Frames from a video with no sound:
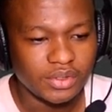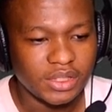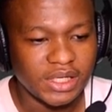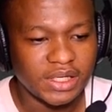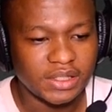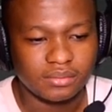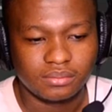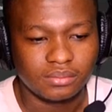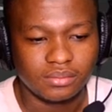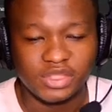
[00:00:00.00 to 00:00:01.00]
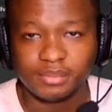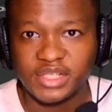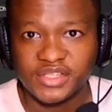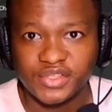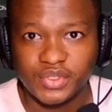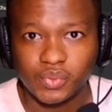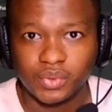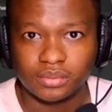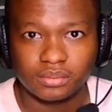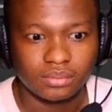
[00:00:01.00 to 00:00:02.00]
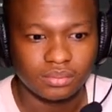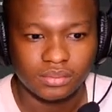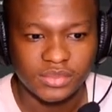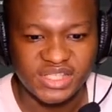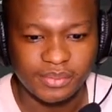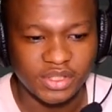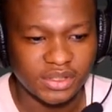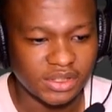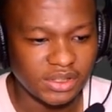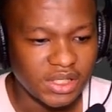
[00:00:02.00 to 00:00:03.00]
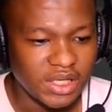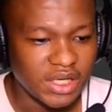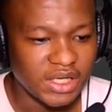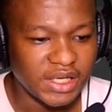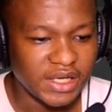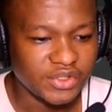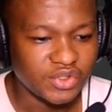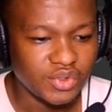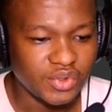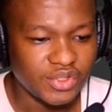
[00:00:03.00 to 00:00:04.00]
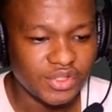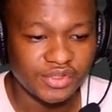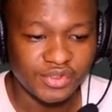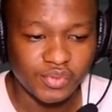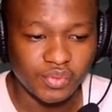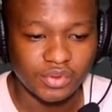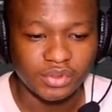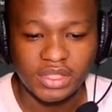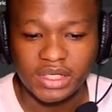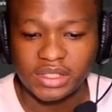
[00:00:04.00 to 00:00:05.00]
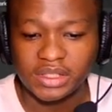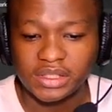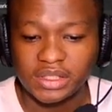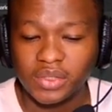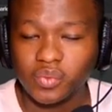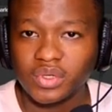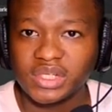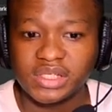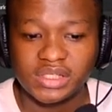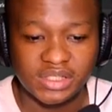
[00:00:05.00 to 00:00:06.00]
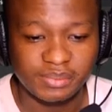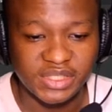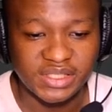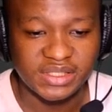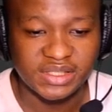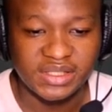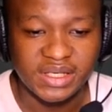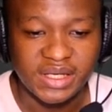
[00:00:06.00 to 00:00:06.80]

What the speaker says: So I can replace this one separately, and I can choose this one and equally replace it